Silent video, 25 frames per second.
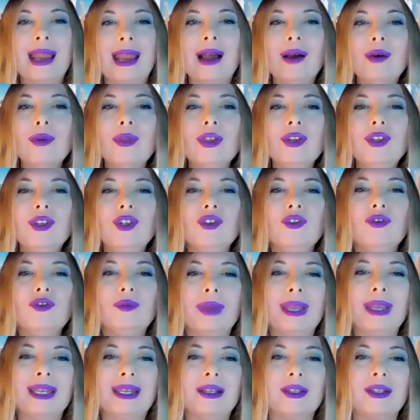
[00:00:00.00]
Now that
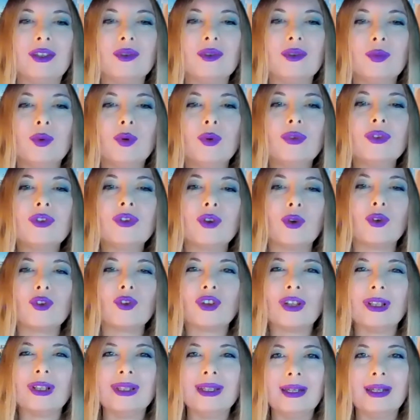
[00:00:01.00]
you've made a smooth
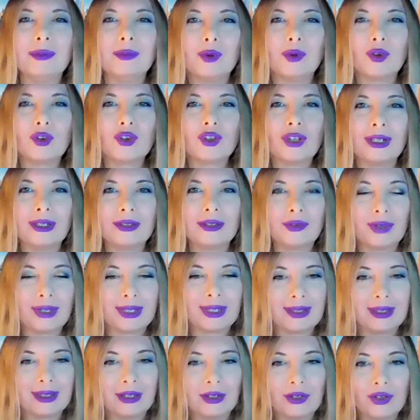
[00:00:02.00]
social and emotional
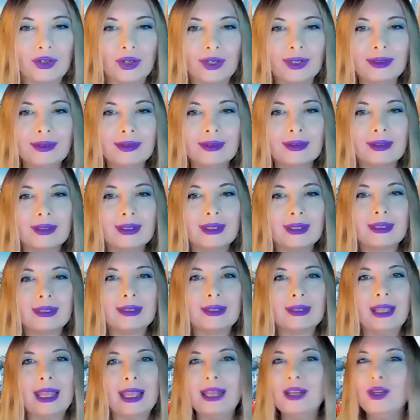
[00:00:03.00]
transition,
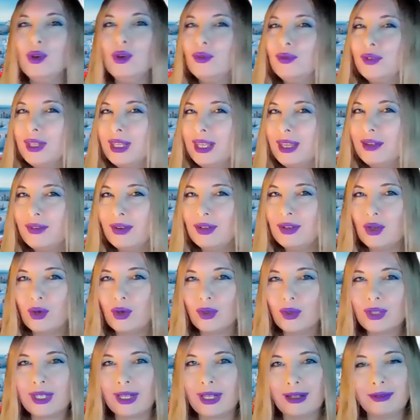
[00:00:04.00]
and you've given
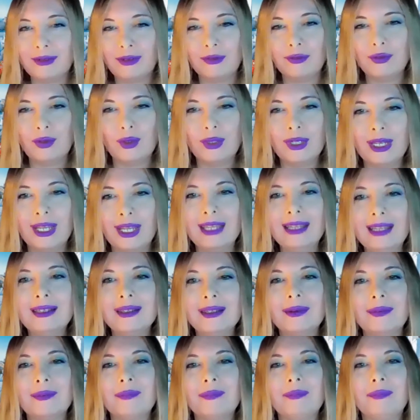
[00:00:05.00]
yourself a few
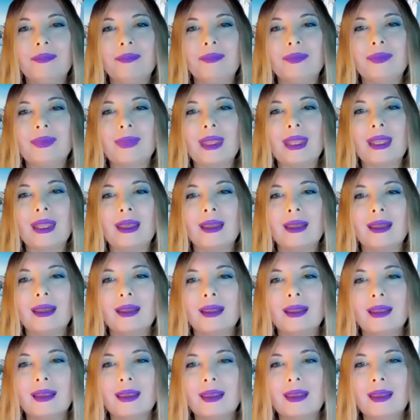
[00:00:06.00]
days,
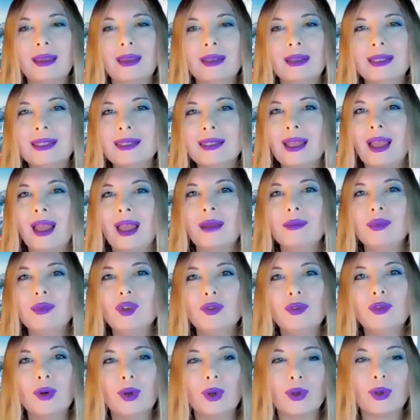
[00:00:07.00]
it's time
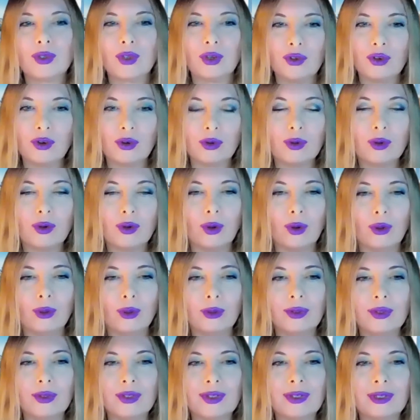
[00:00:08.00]
to focus on your
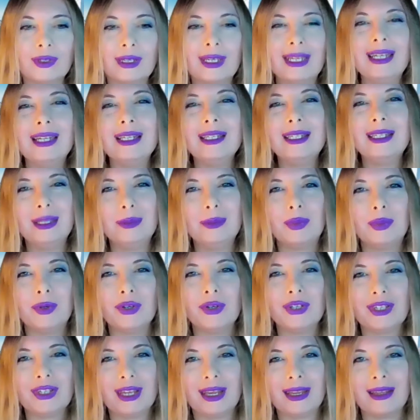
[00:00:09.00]
goals in a
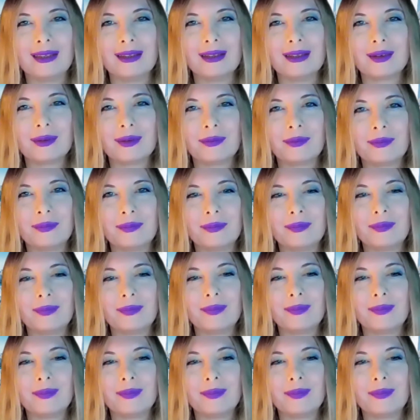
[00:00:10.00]
deeper sense.